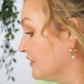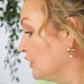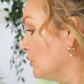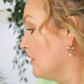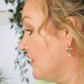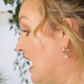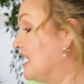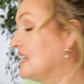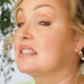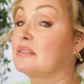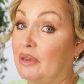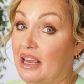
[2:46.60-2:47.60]
of you have
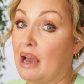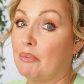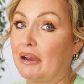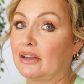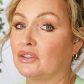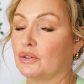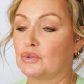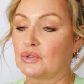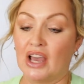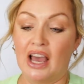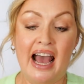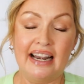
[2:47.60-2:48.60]
asked me about
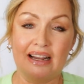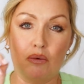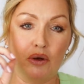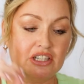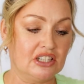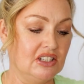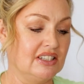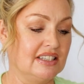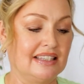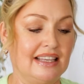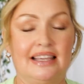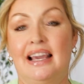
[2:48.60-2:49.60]
those. Now wait till you
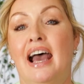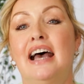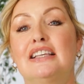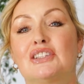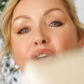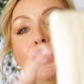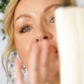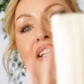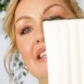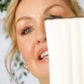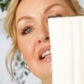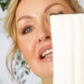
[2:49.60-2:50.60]
see. So
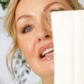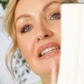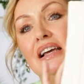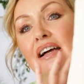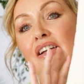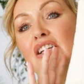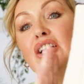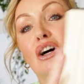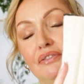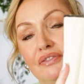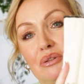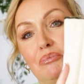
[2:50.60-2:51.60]
Idyl, I
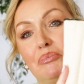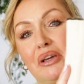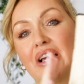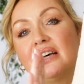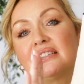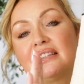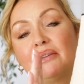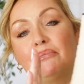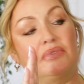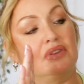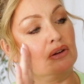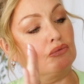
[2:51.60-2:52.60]
love them because they
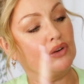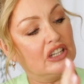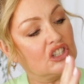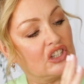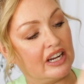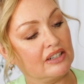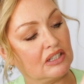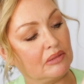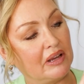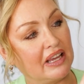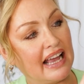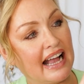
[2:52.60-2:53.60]
reached out to
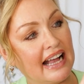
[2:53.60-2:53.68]
me,